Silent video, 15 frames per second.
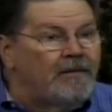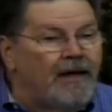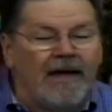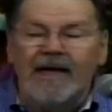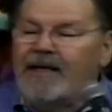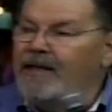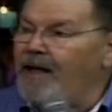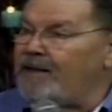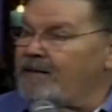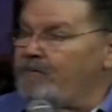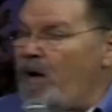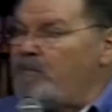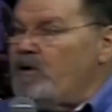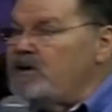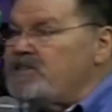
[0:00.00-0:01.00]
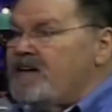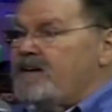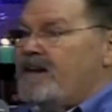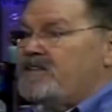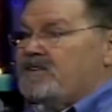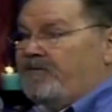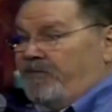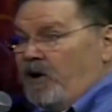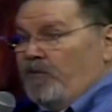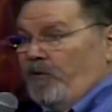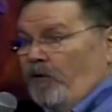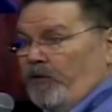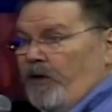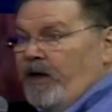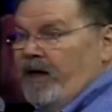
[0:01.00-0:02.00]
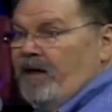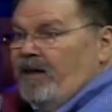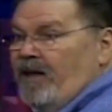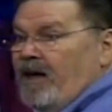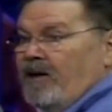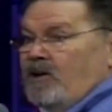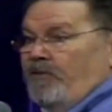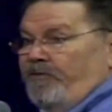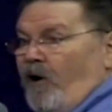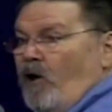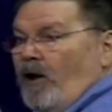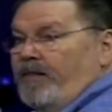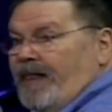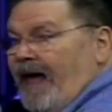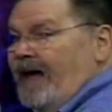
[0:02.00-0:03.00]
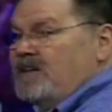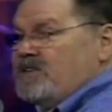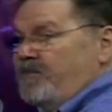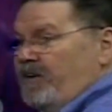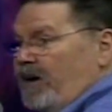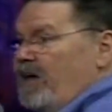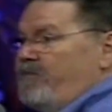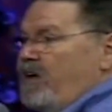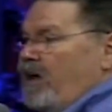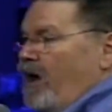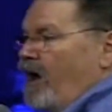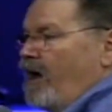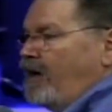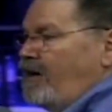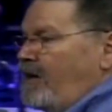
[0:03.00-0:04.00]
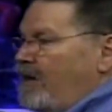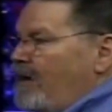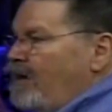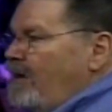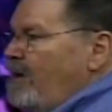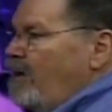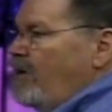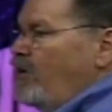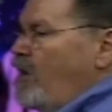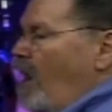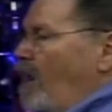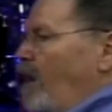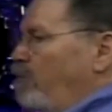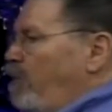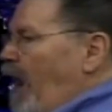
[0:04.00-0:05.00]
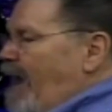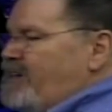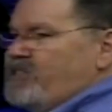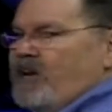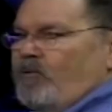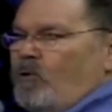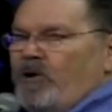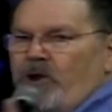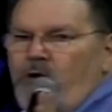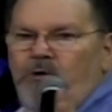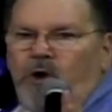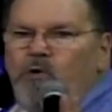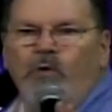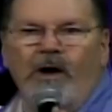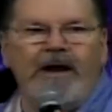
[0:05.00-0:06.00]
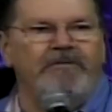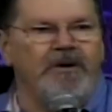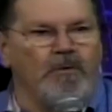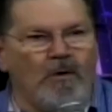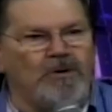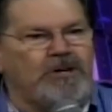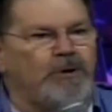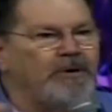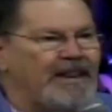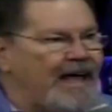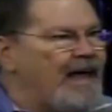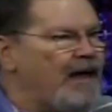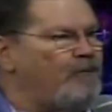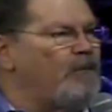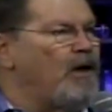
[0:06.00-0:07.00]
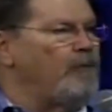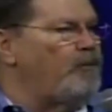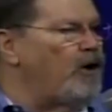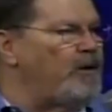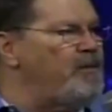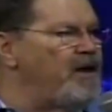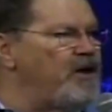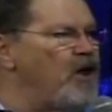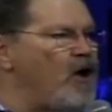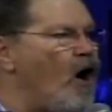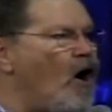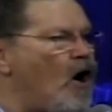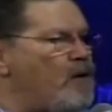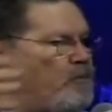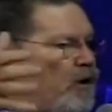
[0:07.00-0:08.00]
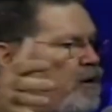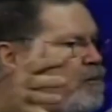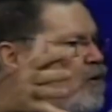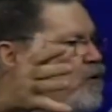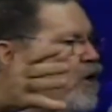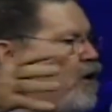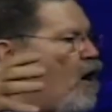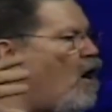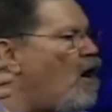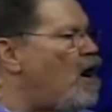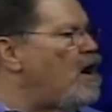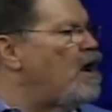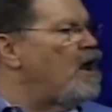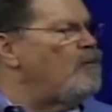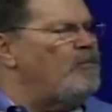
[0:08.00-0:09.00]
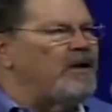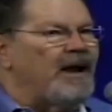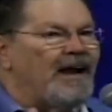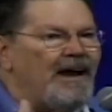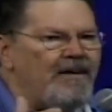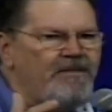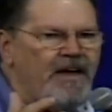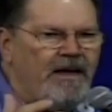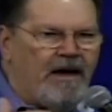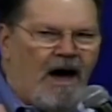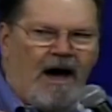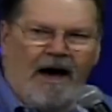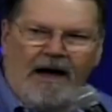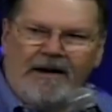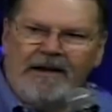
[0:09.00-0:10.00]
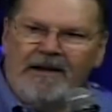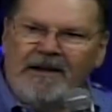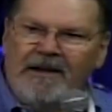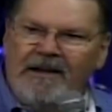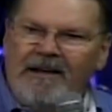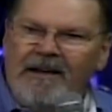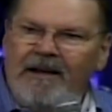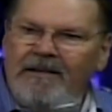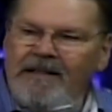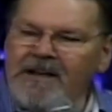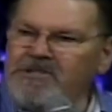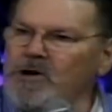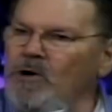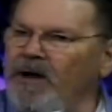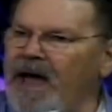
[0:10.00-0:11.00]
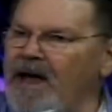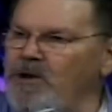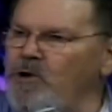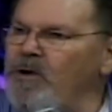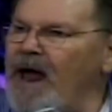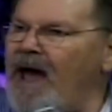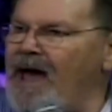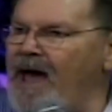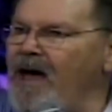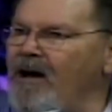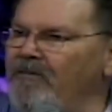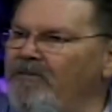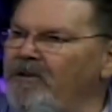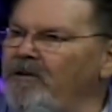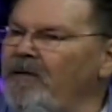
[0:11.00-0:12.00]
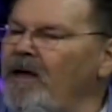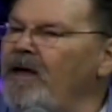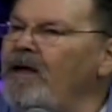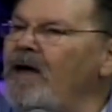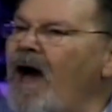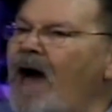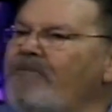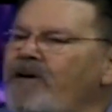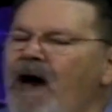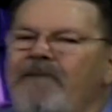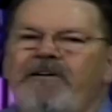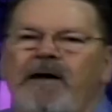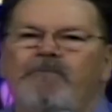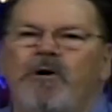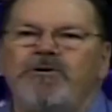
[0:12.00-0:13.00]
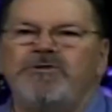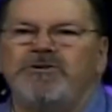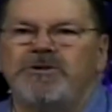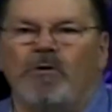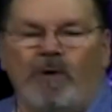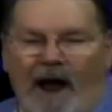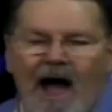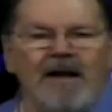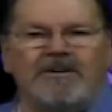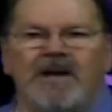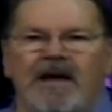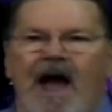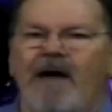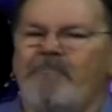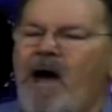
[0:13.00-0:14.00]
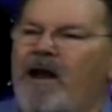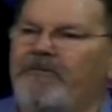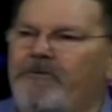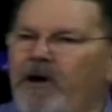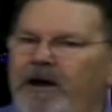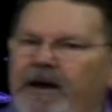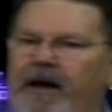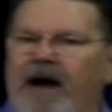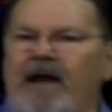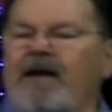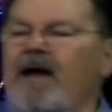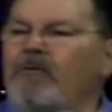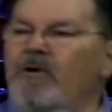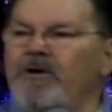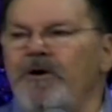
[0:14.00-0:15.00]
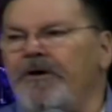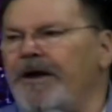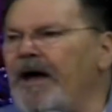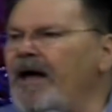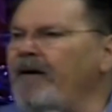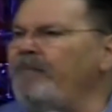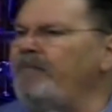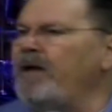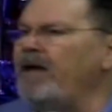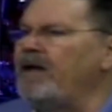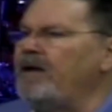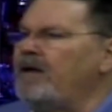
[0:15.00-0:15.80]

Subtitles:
Yeah, remember it said it's a fearful thing to fall in the hands of a living God. Got a little plastic one, you can do whatever you want to with him. Put him in your yard, put him on your car. But a living God, that's the only kind you and I have. I've had preachers go, well, I'll tell you, I'm not afraid of God. Well, you're dumb.